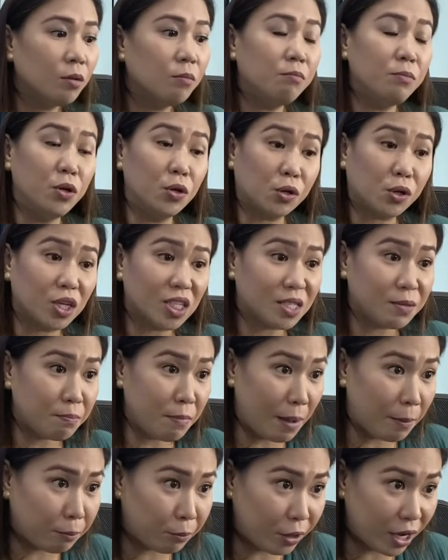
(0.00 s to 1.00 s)
mucous
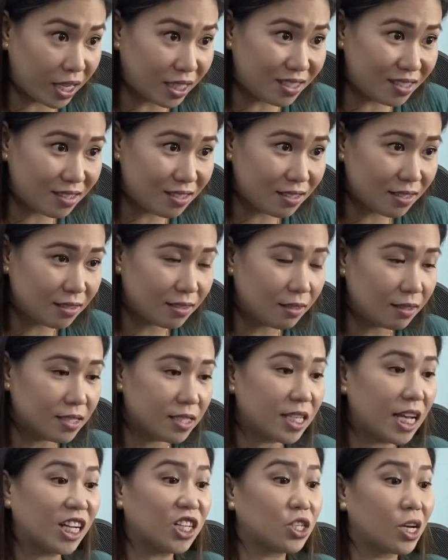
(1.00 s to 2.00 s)
membranes
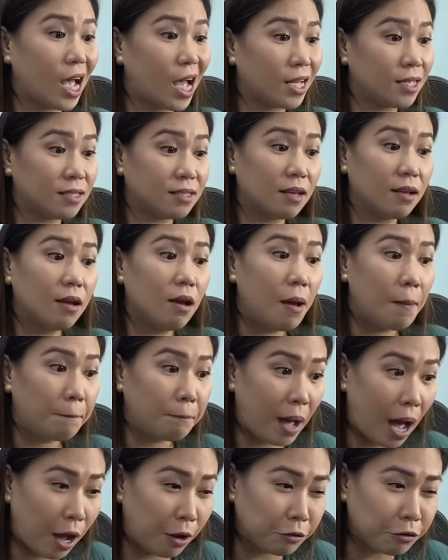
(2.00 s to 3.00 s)
such as
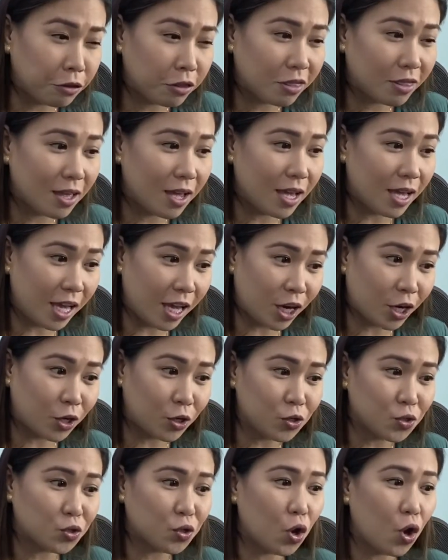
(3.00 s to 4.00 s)
mouth,
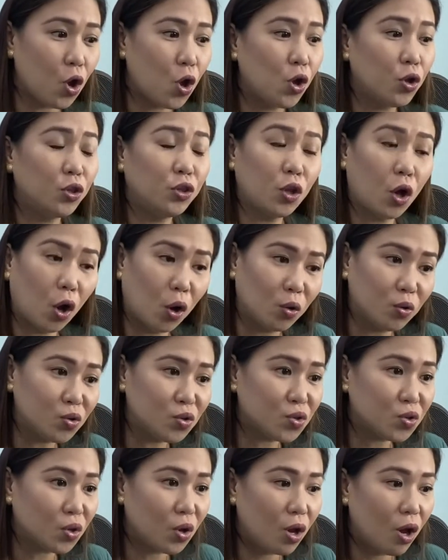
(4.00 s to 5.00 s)
ears,
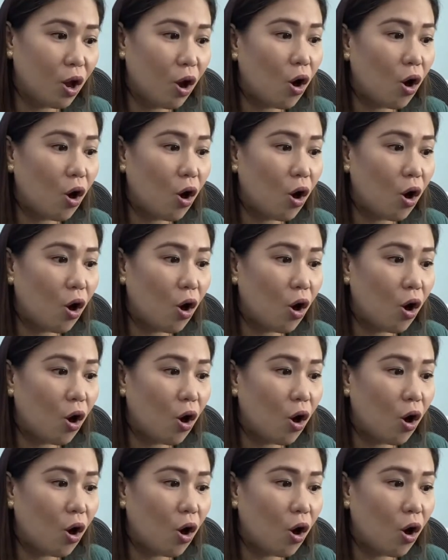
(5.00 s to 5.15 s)
nose,